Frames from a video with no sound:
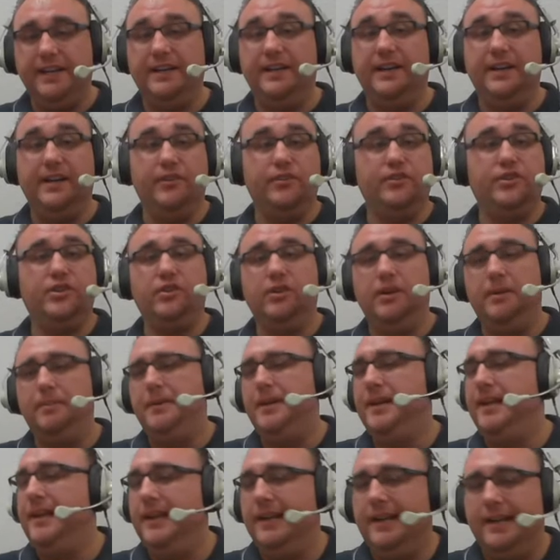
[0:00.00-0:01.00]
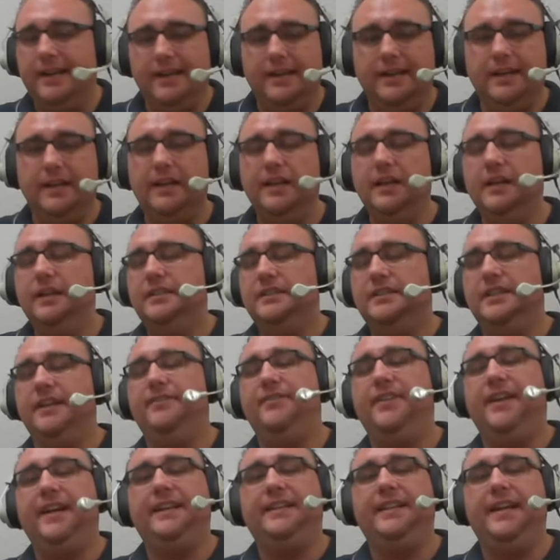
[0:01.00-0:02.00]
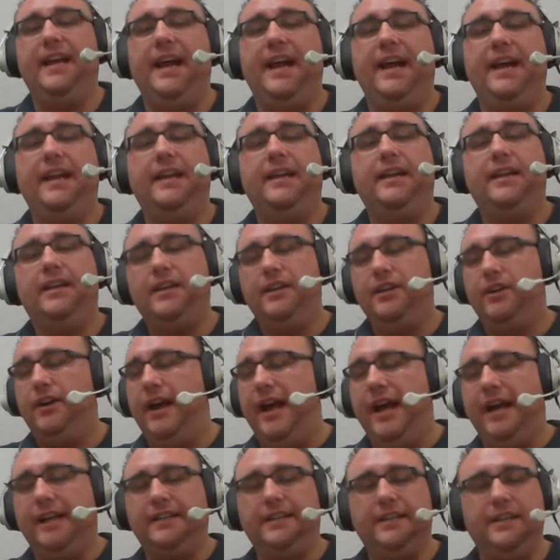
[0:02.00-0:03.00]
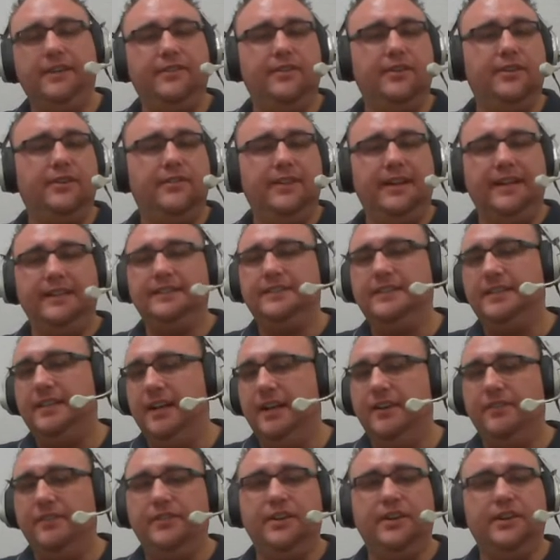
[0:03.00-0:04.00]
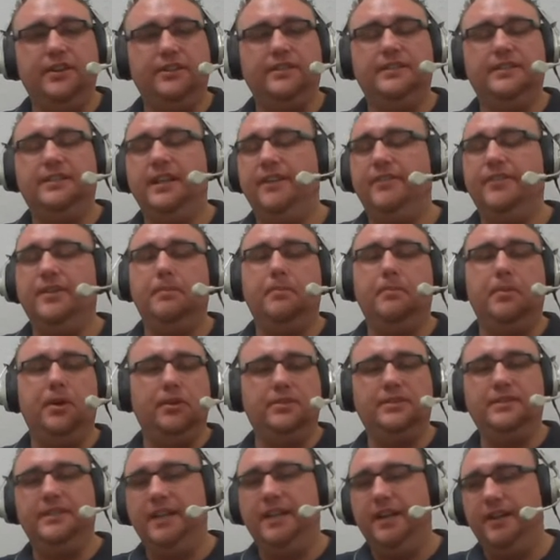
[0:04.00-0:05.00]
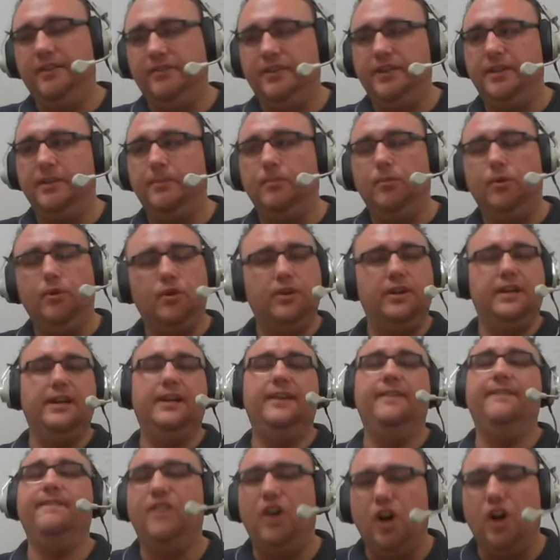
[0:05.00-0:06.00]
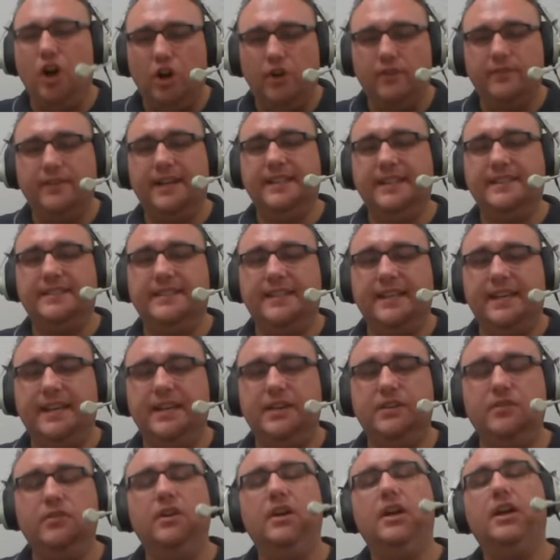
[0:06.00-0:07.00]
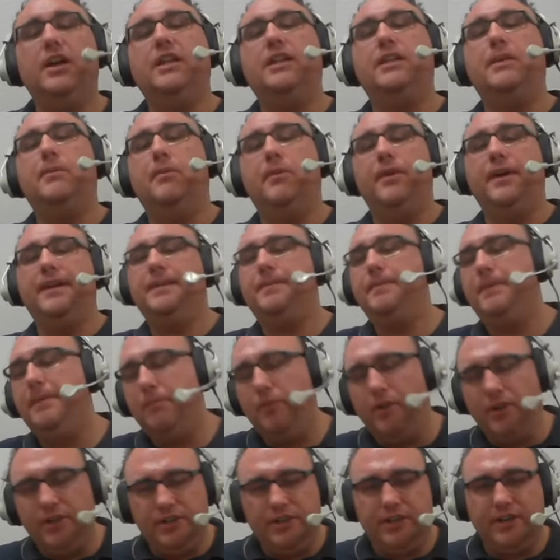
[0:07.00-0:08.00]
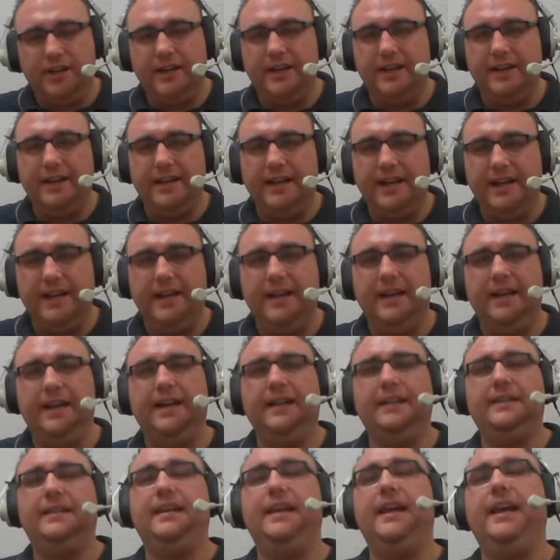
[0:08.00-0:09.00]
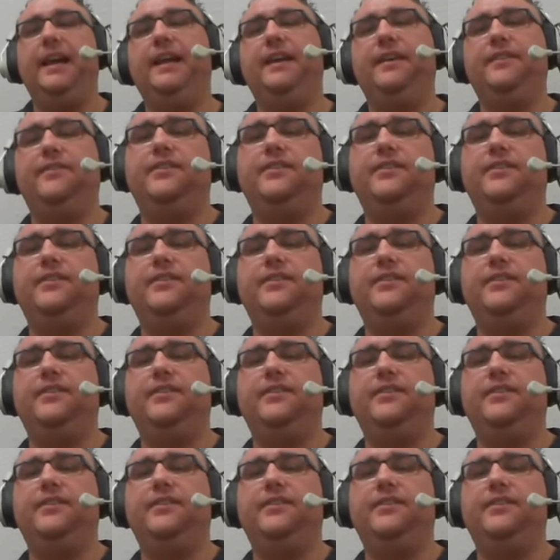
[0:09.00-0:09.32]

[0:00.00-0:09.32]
You don't show up, you get none. Stuff like that. You're active, you advance stuff, you do stuff, you post stuff. The more involved I see you, the more XP points you're going to get. And at the end of